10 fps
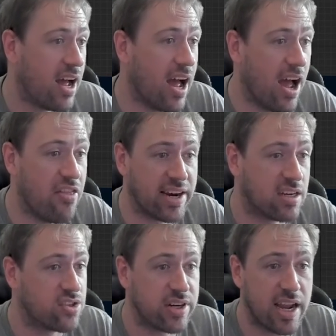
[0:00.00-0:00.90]
And that
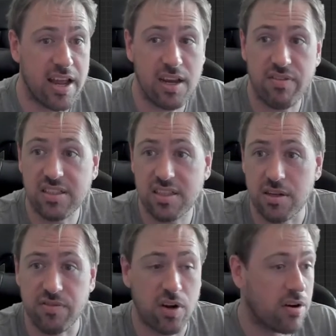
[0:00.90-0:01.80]
can trigger any events that
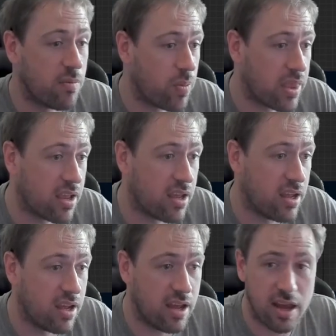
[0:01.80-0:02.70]
you've got.
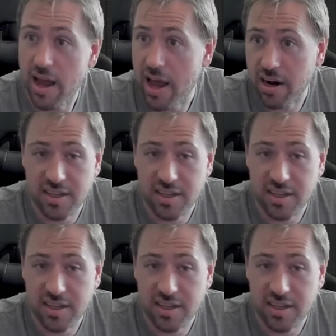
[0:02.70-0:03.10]
And